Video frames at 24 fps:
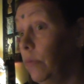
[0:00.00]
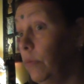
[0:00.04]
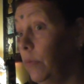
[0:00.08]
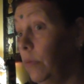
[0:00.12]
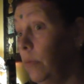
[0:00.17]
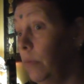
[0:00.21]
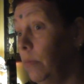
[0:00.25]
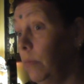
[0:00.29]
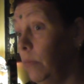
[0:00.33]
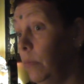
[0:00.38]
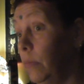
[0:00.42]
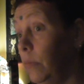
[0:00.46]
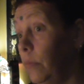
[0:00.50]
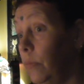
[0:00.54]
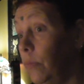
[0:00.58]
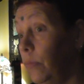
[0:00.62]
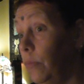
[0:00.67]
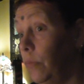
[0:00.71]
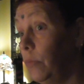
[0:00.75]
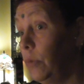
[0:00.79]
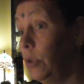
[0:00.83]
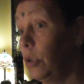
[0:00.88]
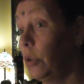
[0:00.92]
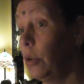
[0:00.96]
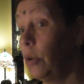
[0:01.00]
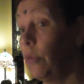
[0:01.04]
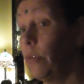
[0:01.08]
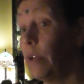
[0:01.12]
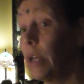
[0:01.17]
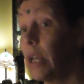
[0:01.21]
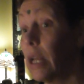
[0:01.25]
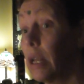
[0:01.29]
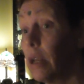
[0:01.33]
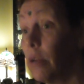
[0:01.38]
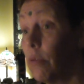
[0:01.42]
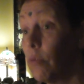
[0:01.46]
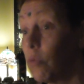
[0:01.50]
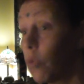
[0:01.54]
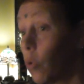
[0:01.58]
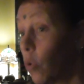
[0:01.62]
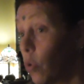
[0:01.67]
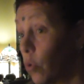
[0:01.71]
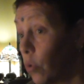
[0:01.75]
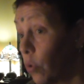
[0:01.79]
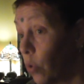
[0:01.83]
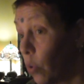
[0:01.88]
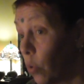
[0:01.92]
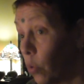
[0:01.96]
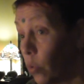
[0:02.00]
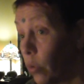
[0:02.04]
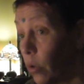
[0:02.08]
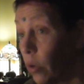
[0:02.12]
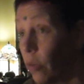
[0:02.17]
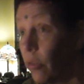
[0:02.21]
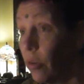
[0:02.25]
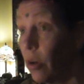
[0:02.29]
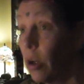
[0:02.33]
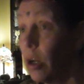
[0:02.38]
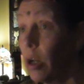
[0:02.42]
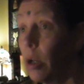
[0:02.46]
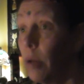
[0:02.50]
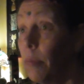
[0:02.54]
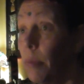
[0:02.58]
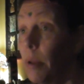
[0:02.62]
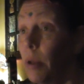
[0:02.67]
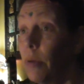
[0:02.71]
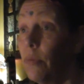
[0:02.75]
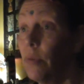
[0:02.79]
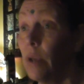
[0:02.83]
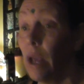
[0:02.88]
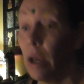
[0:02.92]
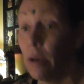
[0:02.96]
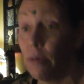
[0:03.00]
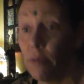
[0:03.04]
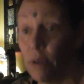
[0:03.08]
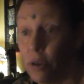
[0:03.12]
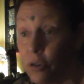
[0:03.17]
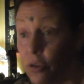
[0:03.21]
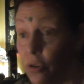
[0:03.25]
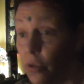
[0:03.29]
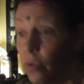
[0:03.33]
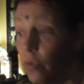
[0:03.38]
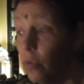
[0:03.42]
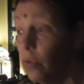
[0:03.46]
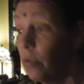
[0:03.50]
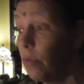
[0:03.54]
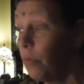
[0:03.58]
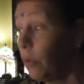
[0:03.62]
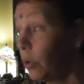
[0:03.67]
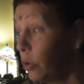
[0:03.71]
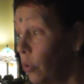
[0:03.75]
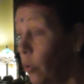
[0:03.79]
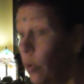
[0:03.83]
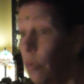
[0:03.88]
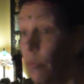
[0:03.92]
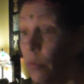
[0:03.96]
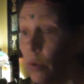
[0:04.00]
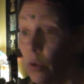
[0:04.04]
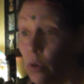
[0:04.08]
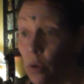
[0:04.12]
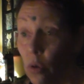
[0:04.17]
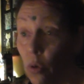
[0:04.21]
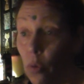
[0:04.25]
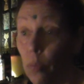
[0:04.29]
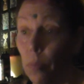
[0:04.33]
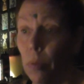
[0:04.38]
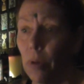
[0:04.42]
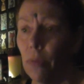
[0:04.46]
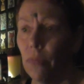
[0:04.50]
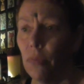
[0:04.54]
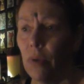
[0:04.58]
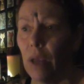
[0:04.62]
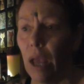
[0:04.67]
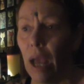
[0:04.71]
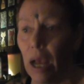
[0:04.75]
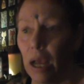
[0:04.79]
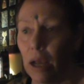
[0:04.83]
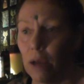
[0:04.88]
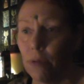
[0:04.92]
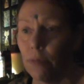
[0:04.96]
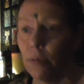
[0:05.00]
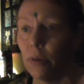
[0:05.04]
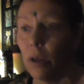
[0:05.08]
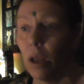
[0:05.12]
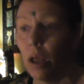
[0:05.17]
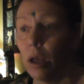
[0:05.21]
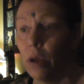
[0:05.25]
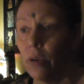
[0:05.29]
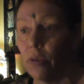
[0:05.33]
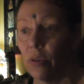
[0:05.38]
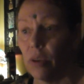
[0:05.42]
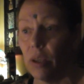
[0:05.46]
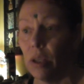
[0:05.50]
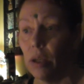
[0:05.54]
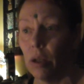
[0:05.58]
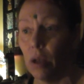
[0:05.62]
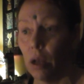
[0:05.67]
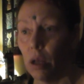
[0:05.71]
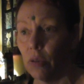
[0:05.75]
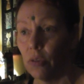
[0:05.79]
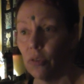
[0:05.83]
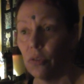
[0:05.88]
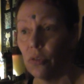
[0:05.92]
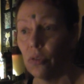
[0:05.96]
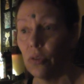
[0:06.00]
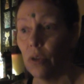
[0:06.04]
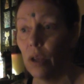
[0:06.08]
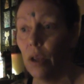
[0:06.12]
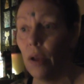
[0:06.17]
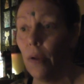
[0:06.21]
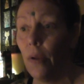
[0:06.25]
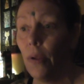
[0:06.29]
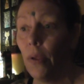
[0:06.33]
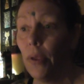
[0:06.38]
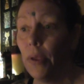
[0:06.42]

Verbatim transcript: mm, you know, we get it wrong all the time and we have issues and whatnot and whatnot, but we have light in us.